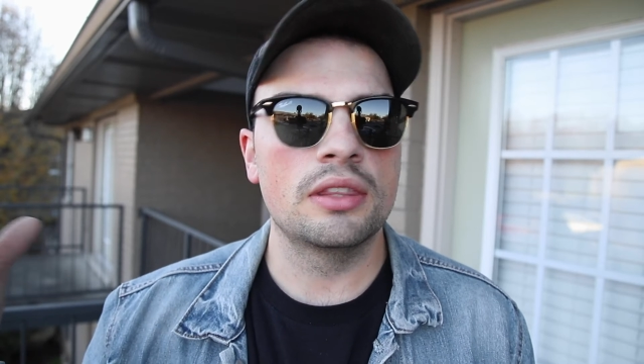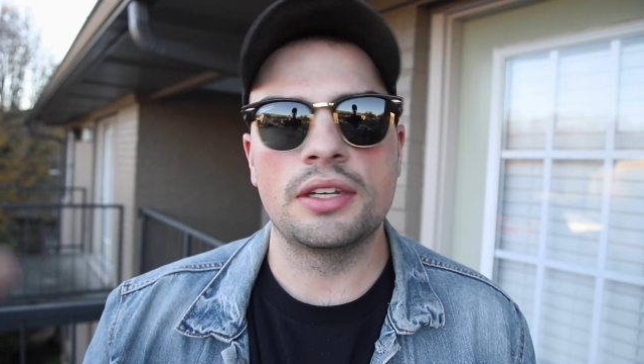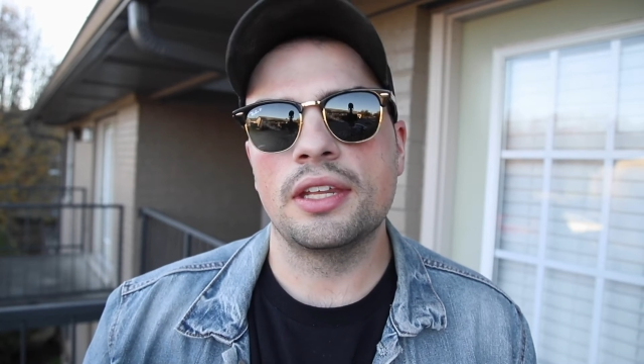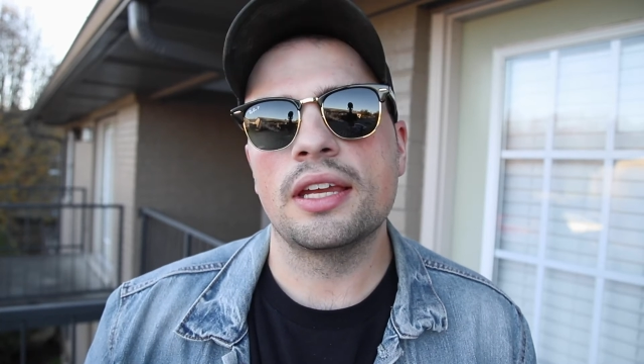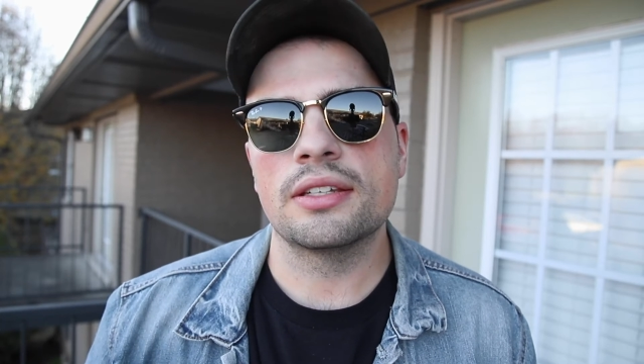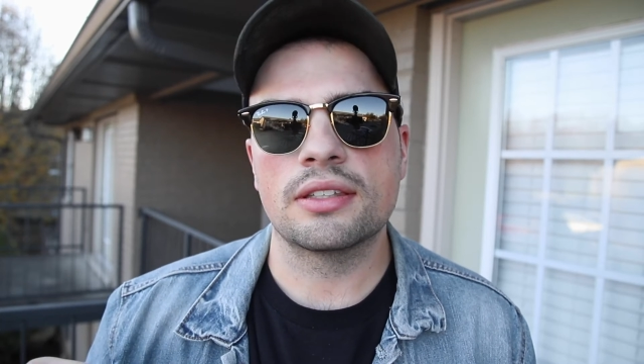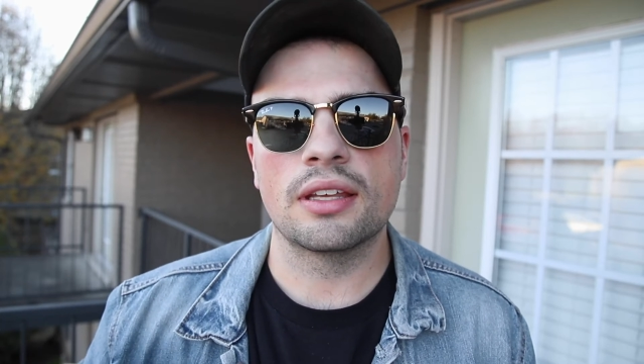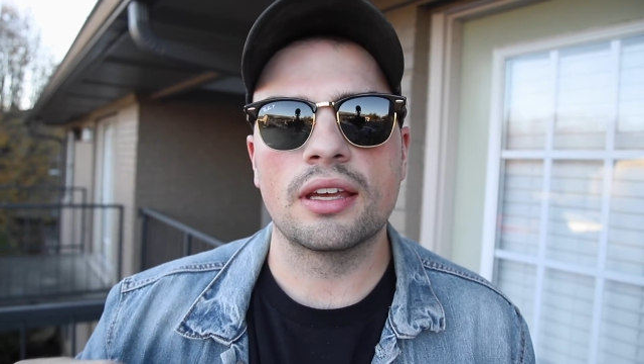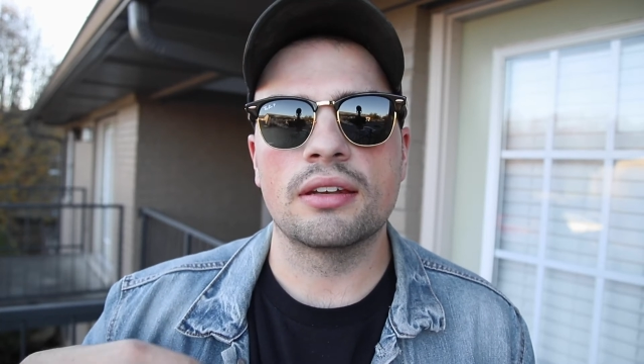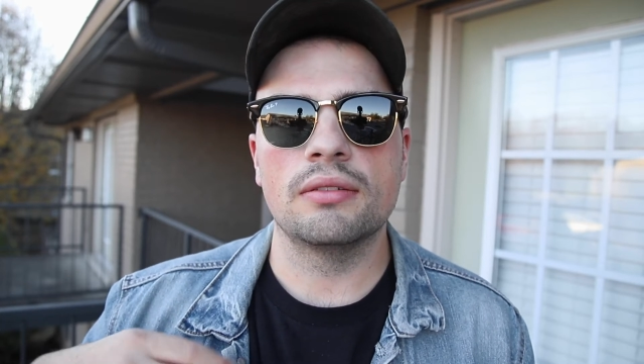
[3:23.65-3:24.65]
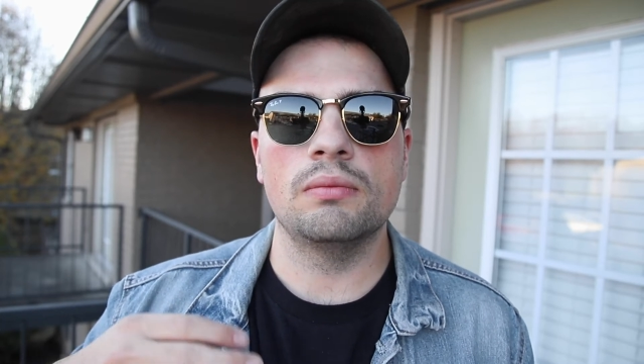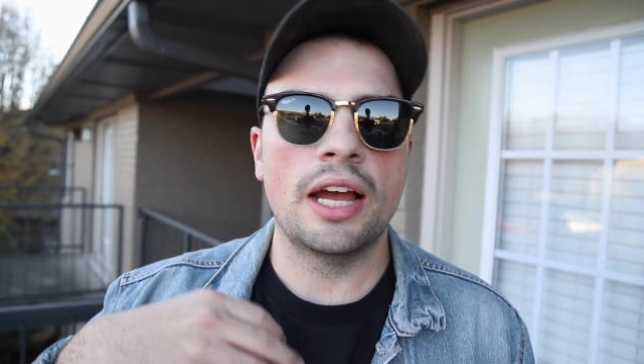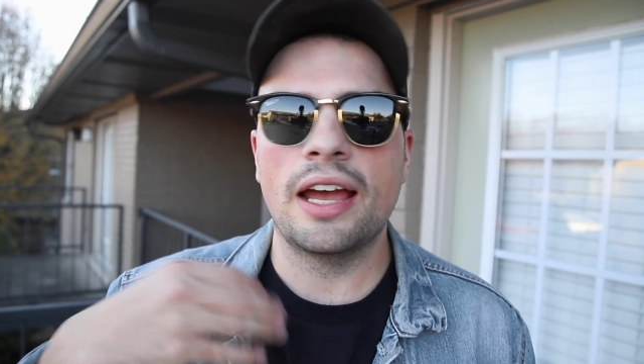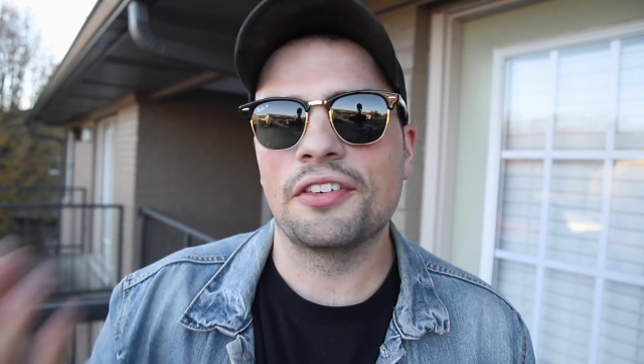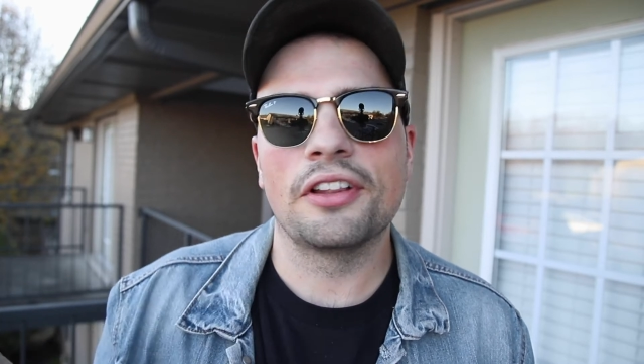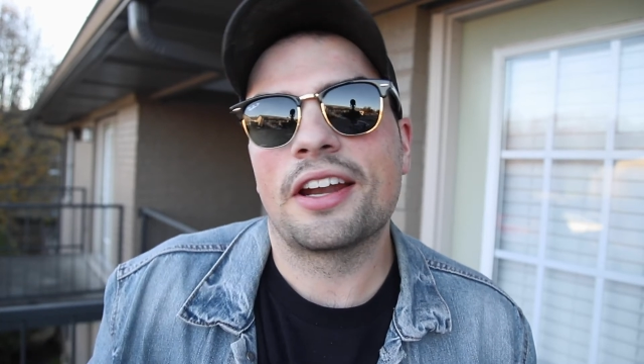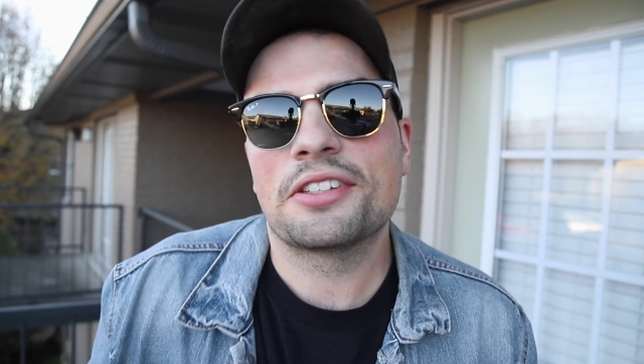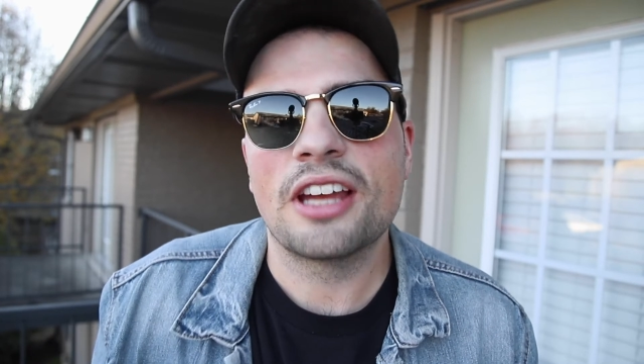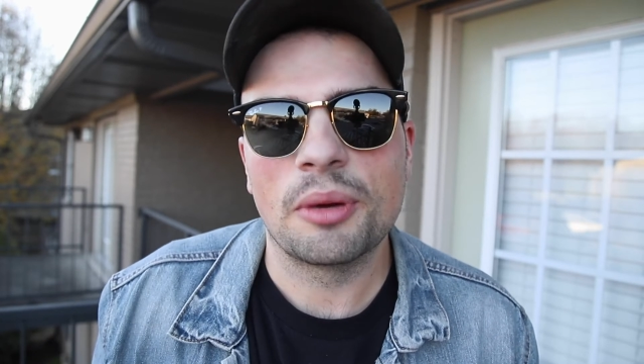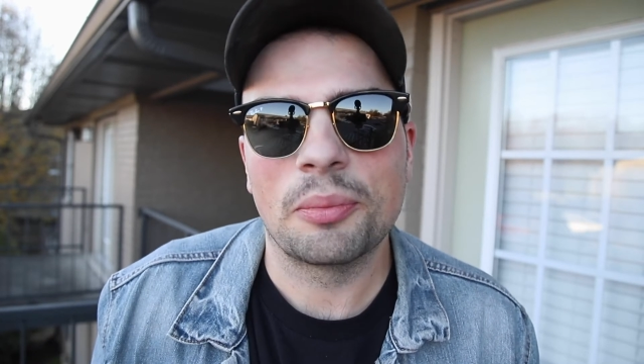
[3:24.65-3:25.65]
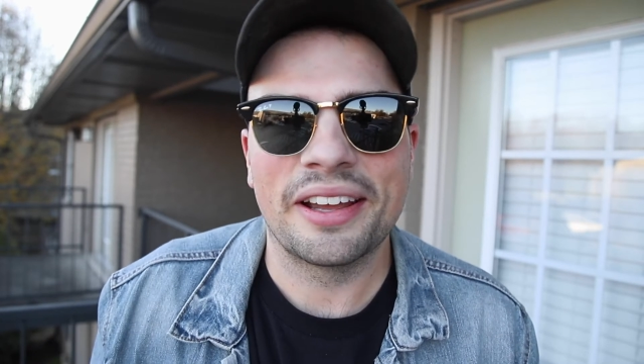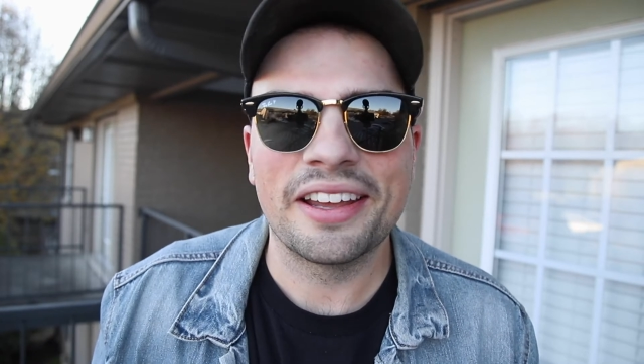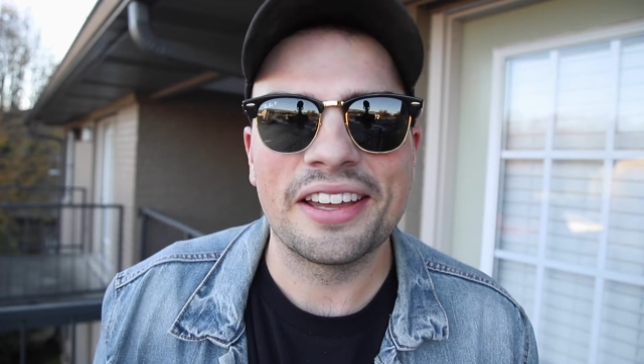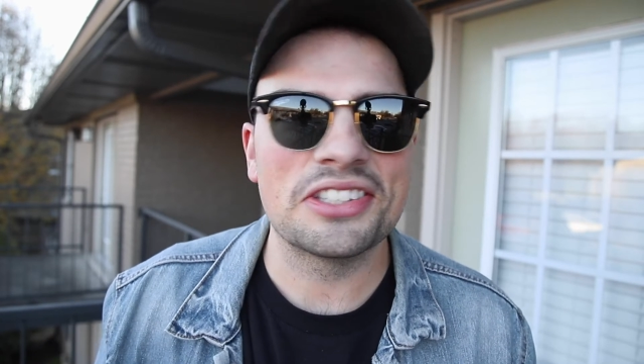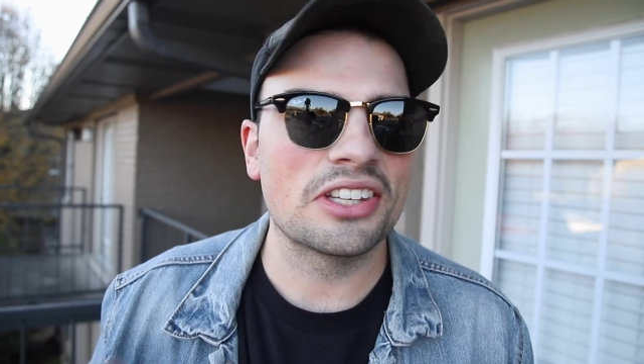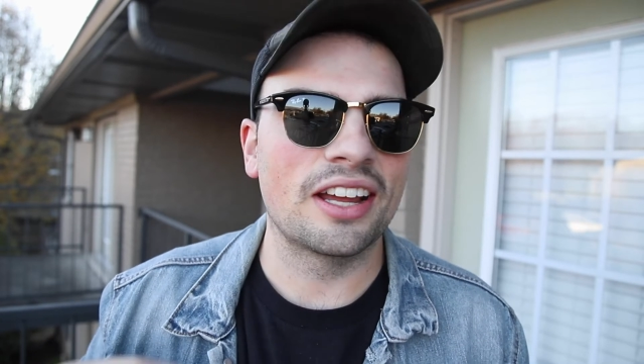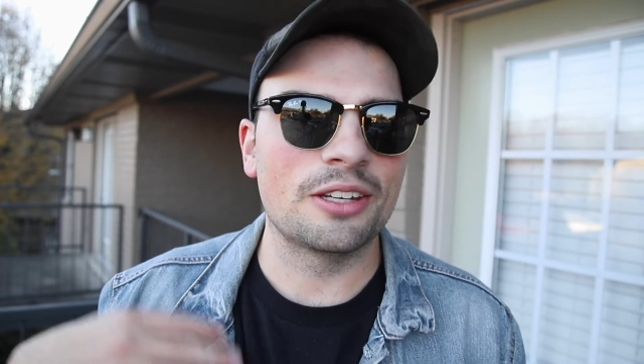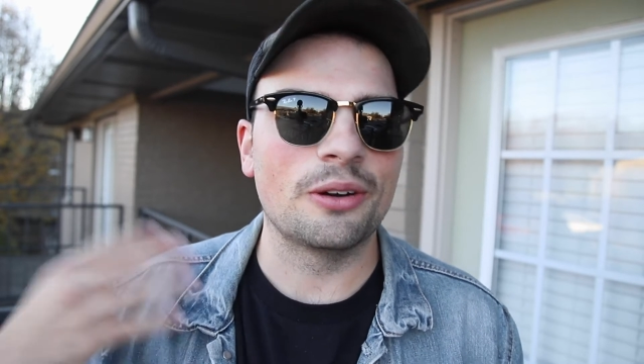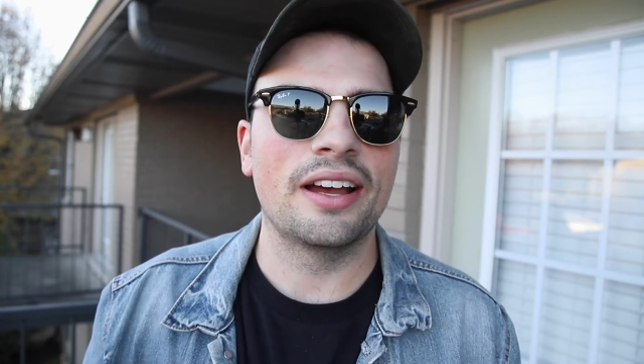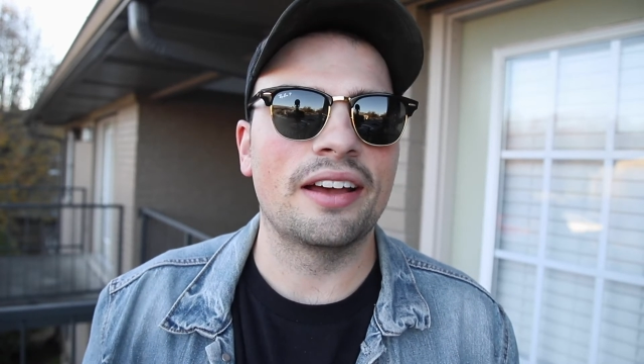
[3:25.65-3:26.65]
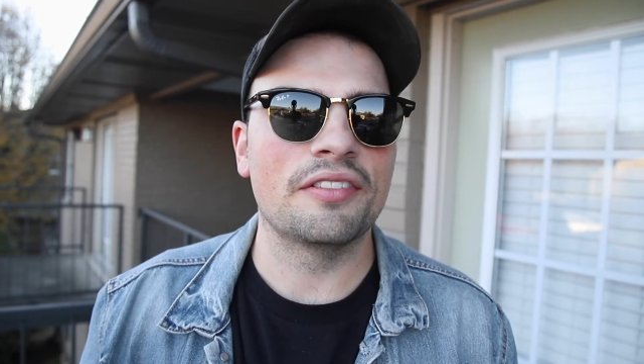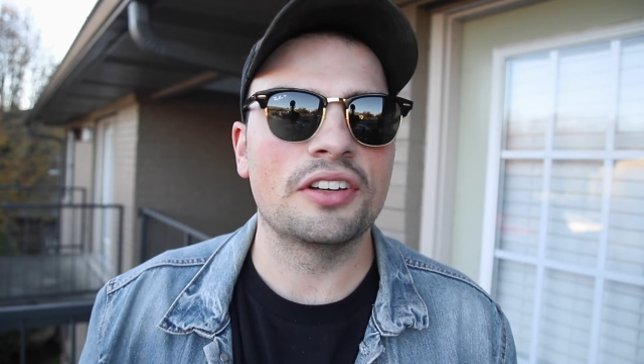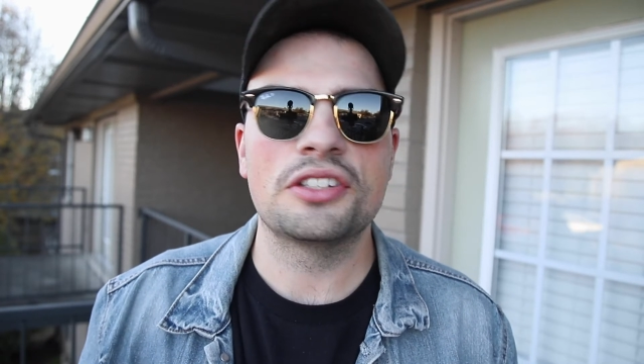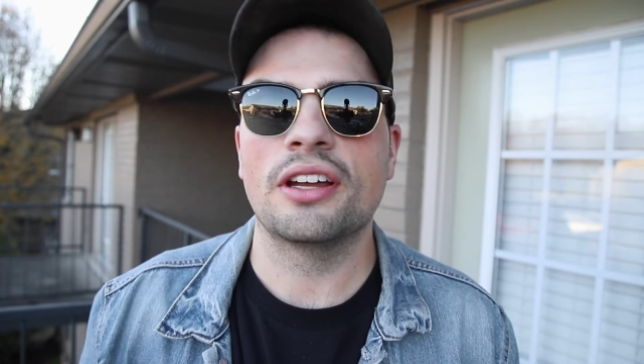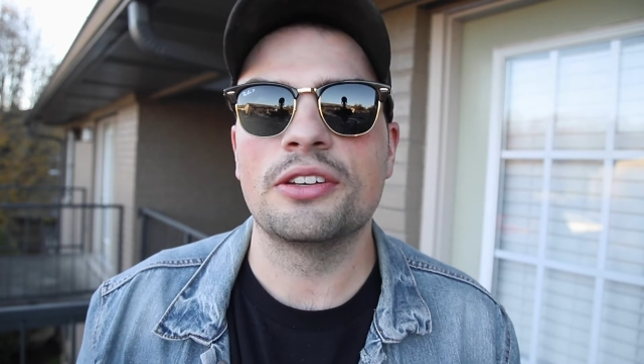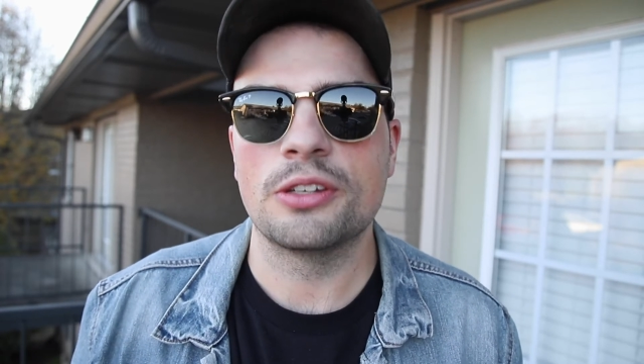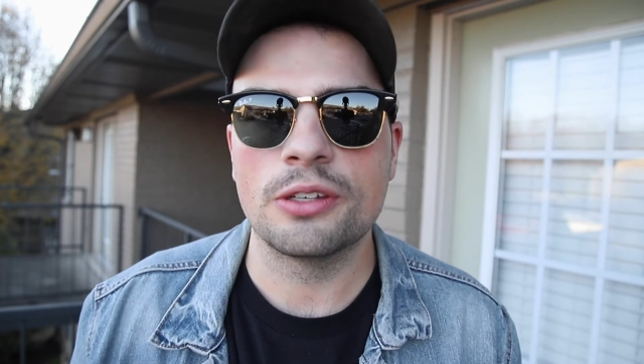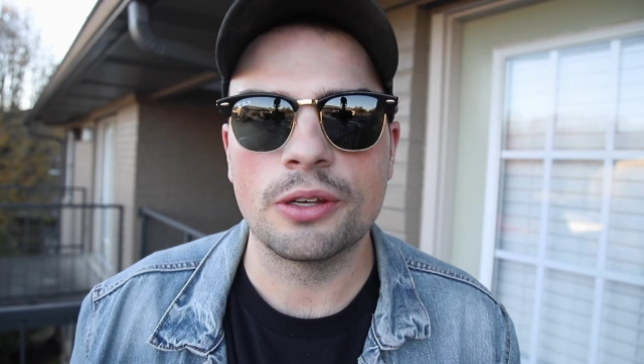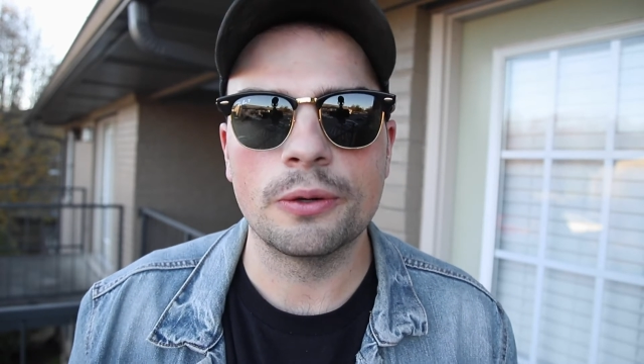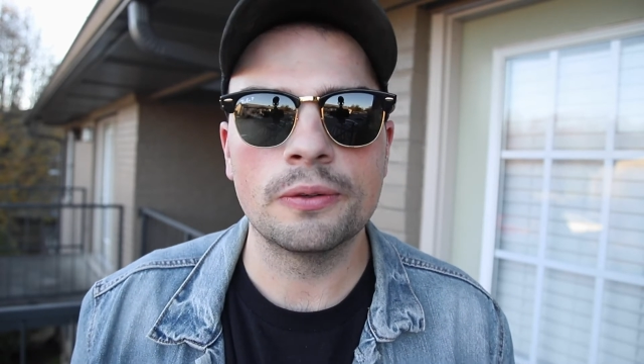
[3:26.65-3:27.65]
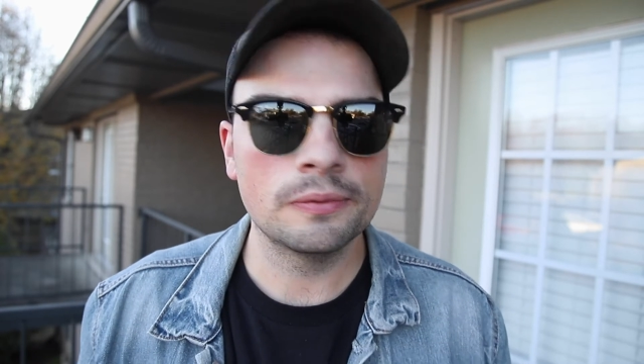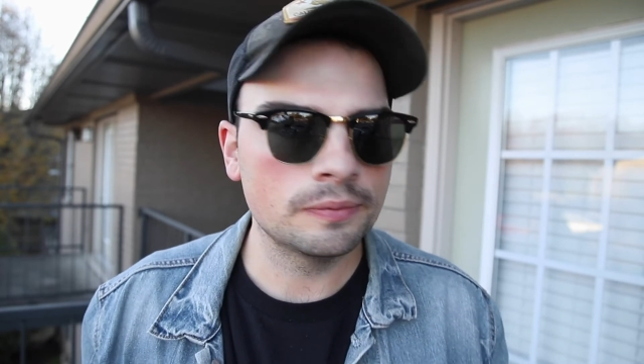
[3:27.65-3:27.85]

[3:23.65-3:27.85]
the days that I have a lot of time on my hands and I don't have a ton to do.